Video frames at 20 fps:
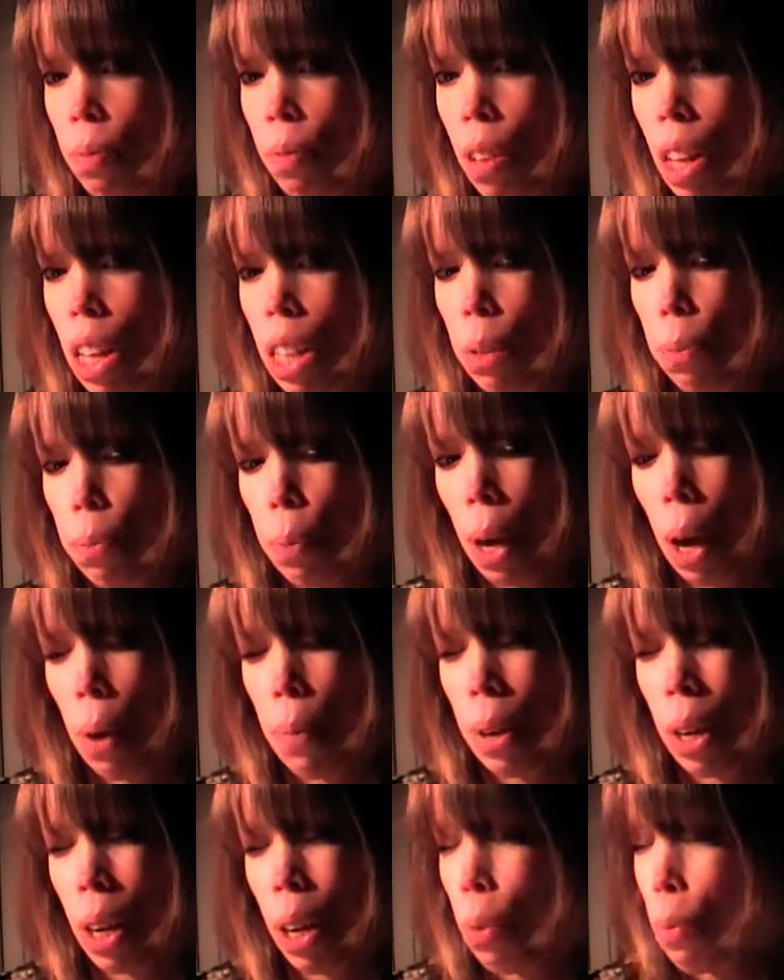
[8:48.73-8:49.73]
it's
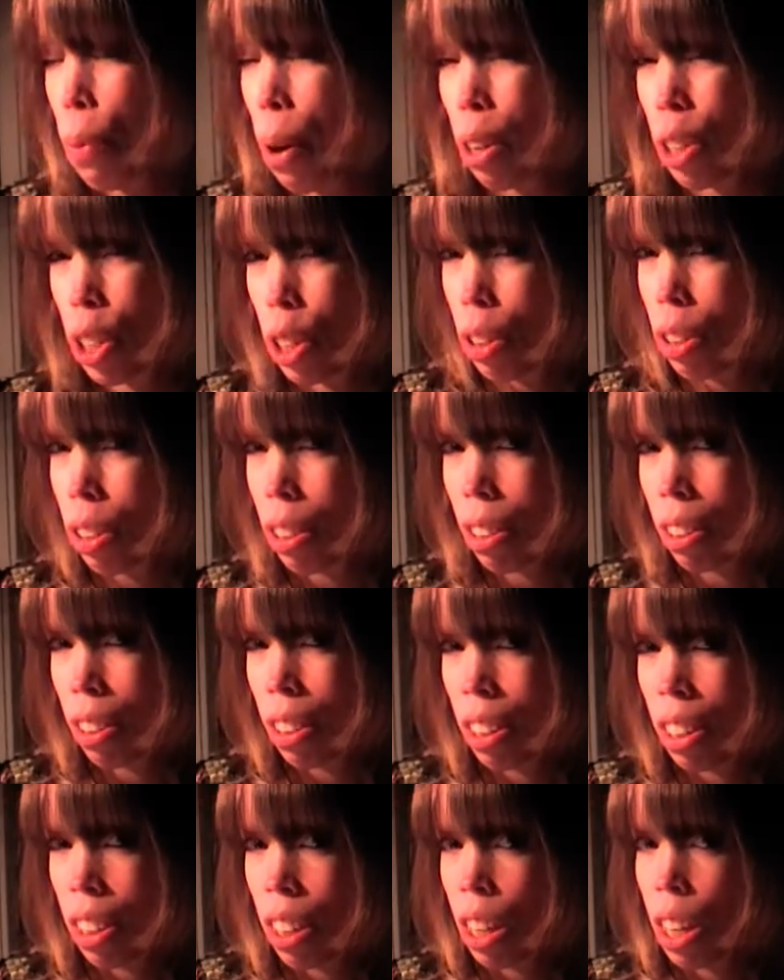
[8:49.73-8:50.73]
becoming commercial,
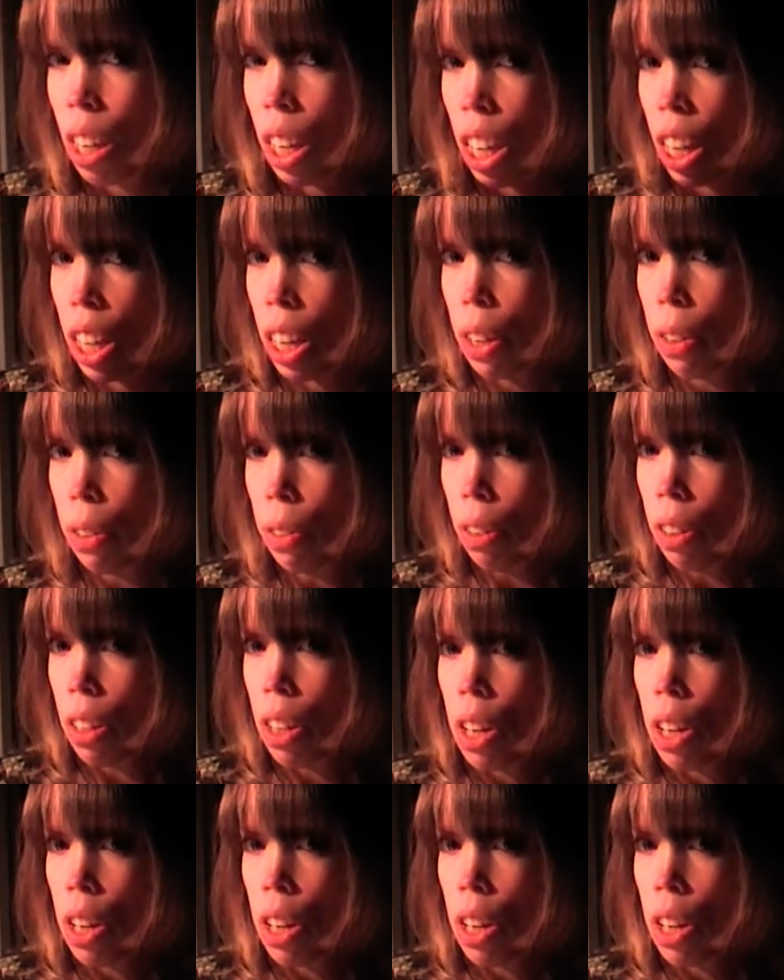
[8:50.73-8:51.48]
you know?